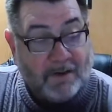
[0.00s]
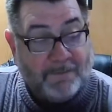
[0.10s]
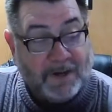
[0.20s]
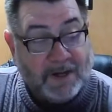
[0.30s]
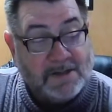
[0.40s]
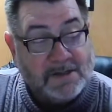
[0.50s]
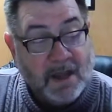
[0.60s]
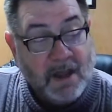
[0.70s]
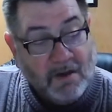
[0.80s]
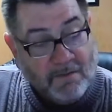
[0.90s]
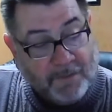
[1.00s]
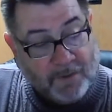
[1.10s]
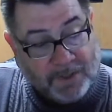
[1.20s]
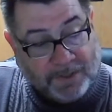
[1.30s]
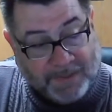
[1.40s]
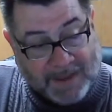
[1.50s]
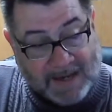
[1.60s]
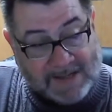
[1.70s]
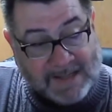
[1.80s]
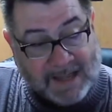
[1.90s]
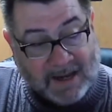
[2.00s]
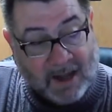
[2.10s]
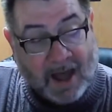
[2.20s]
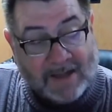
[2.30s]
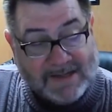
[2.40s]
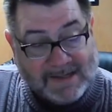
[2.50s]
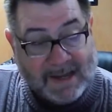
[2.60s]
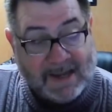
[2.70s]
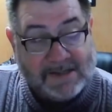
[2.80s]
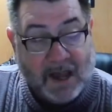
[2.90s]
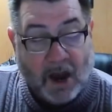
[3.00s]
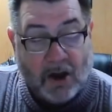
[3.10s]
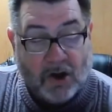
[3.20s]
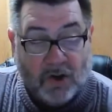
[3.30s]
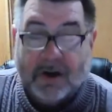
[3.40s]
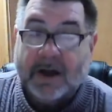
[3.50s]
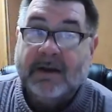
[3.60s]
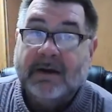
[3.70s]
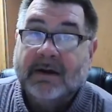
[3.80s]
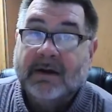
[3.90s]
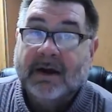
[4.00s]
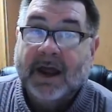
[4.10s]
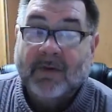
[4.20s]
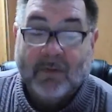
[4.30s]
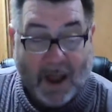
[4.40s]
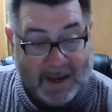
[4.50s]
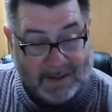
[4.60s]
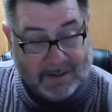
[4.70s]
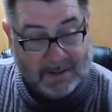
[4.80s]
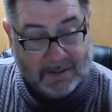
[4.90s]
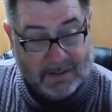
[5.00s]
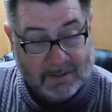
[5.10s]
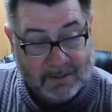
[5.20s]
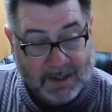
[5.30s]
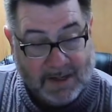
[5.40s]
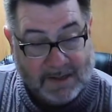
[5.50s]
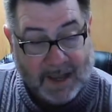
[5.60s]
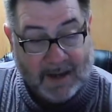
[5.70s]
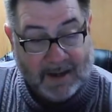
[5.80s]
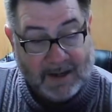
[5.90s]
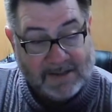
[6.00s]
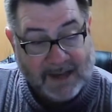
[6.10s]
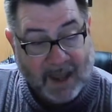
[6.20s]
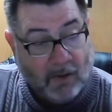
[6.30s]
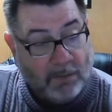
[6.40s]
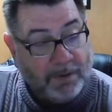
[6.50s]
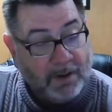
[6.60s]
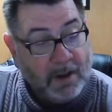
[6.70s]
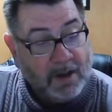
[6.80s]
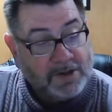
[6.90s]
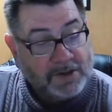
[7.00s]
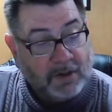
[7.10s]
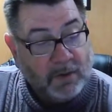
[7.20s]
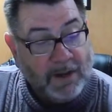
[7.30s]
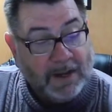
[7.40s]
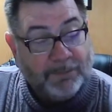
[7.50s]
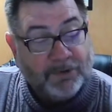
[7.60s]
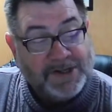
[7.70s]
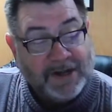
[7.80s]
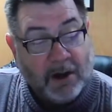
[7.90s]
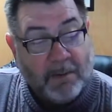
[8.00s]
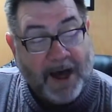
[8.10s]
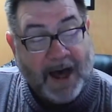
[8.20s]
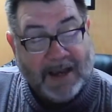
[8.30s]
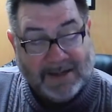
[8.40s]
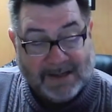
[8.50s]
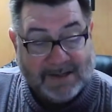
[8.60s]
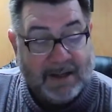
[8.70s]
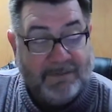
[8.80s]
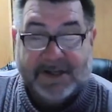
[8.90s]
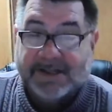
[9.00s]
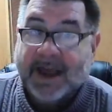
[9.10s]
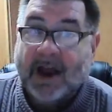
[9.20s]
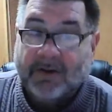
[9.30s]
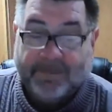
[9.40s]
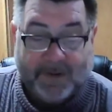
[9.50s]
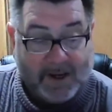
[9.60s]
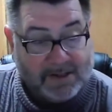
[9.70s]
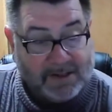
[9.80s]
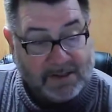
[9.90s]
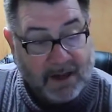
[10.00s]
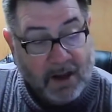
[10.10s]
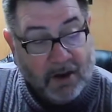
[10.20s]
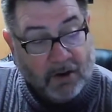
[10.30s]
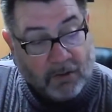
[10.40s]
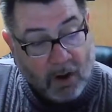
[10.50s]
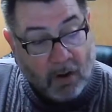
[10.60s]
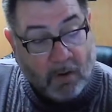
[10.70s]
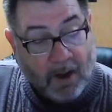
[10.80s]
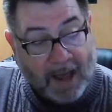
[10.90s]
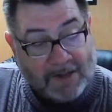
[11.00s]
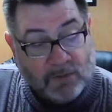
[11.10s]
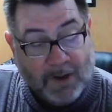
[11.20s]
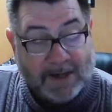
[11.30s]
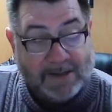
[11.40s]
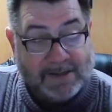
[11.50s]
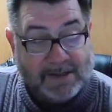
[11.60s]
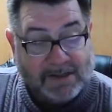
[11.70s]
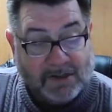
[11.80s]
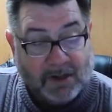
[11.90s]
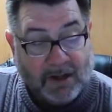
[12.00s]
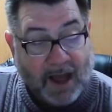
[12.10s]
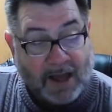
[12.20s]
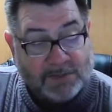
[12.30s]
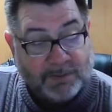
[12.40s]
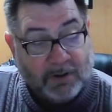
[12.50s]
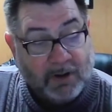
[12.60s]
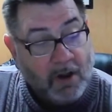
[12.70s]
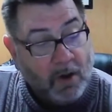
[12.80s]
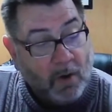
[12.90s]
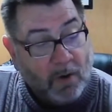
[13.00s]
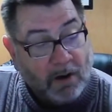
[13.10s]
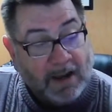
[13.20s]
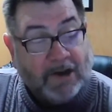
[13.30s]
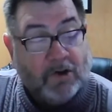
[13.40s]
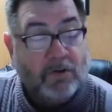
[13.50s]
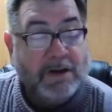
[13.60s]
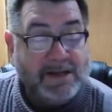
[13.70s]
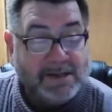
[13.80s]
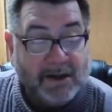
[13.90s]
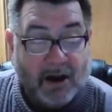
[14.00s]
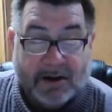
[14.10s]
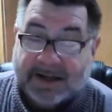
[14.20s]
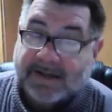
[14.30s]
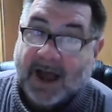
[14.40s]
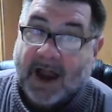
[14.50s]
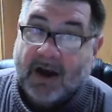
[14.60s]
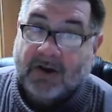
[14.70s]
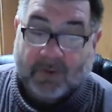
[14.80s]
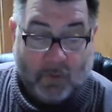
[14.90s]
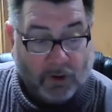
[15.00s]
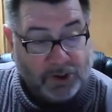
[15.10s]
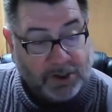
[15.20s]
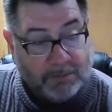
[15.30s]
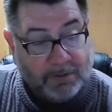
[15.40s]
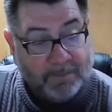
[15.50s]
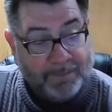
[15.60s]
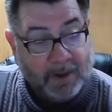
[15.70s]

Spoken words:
confidence for the things that God says are good and right, things like his help, so that we can present our bodies as living sacrifices, grow as witnesses to the gospel, or increase our desire to worship.